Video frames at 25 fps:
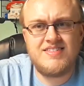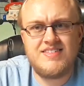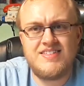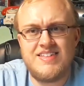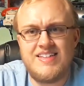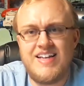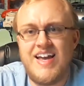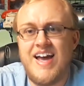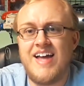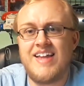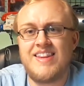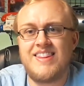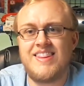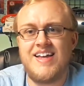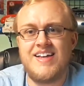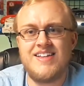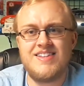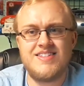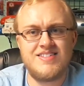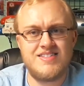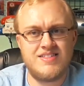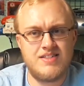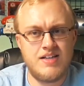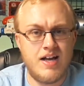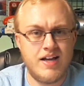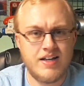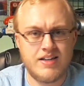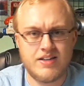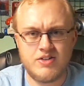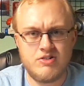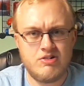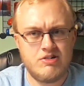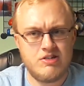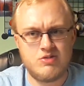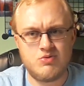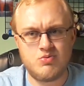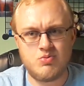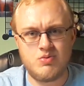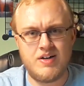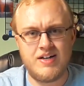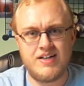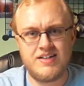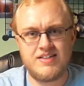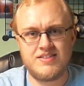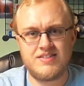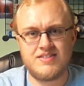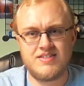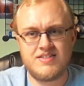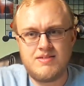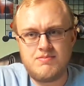yeah, that's not good
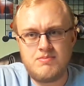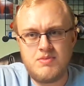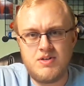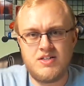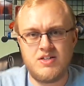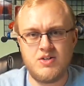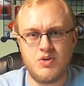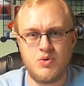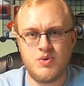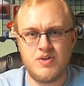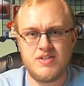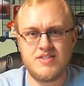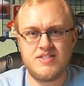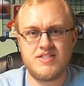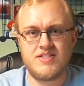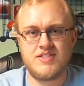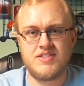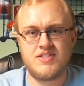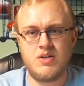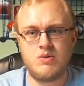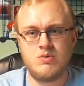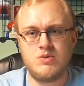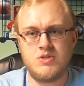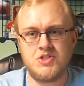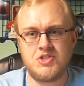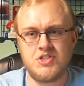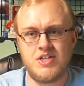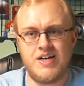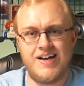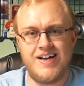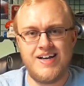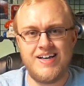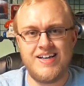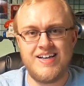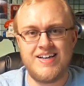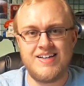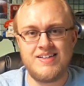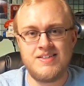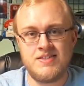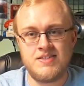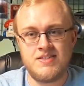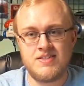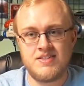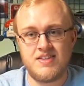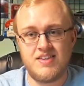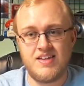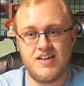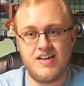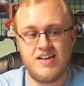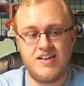when someone who is so shy
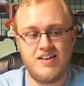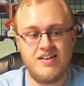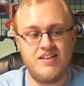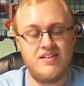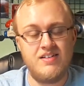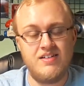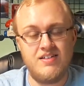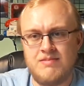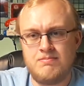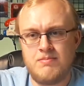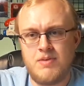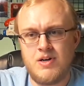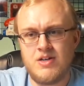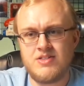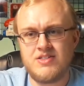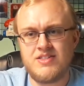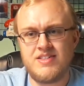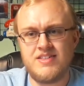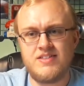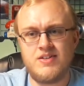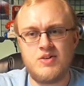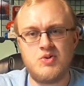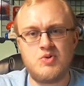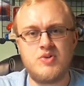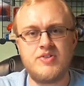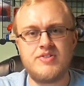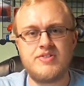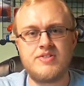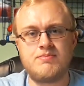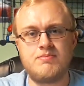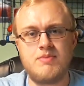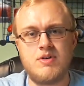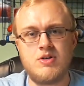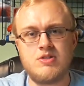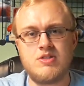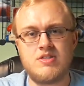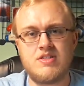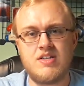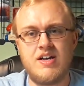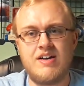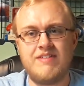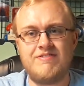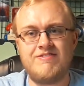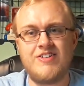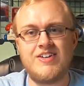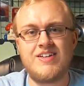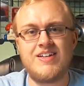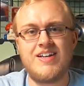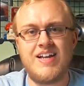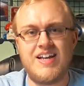is the person who is most
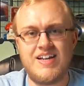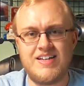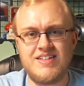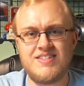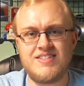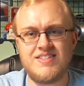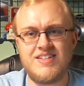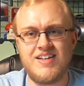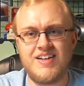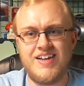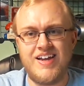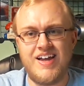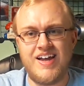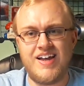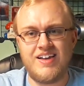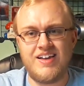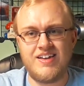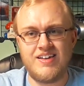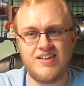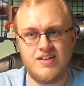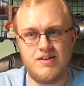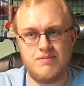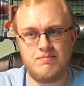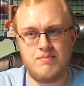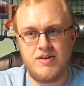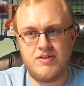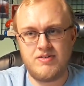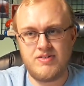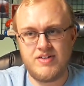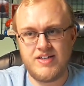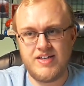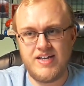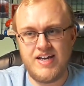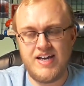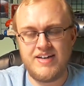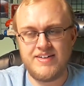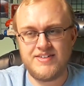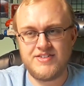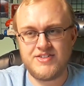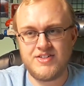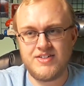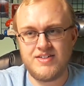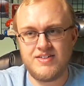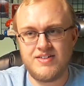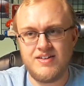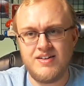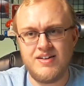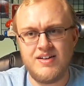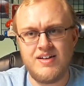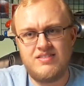often instigating
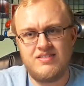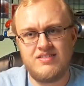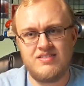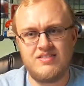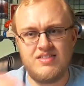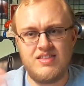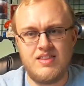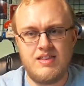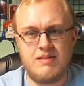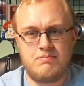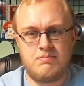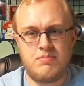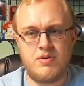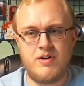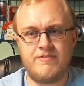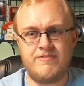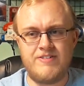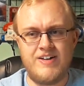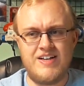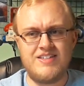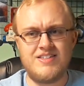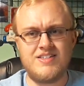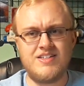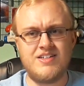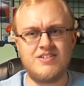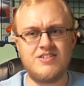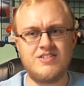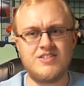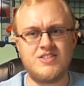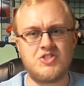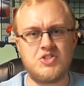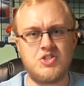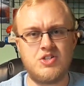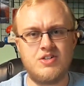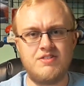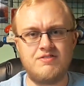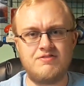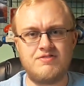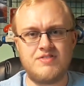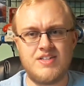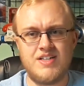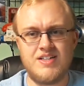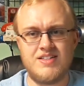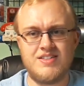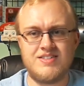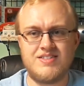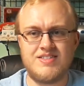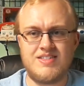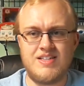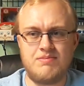communication. the professor should have
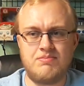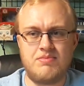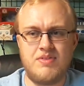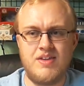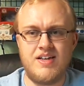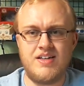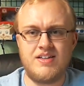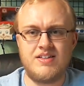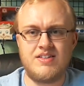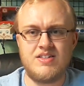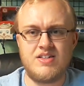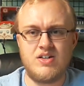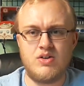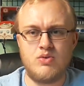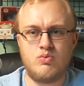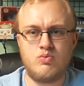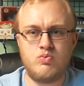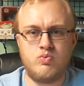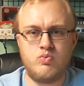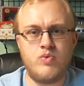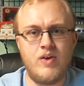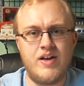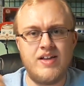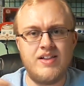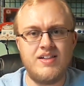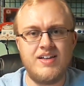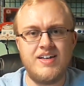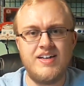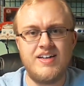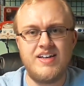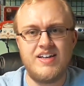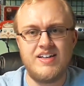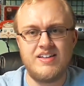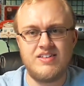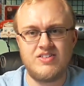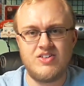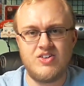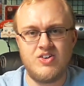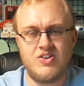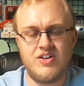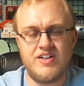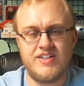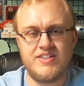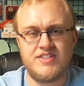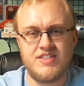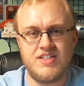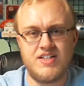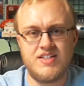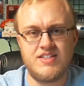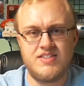done something to really
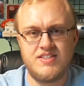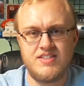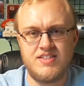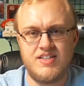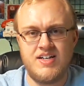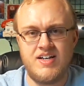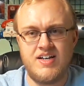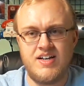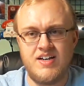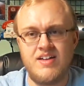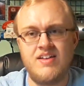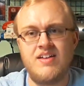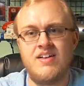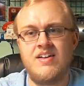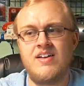encourage us to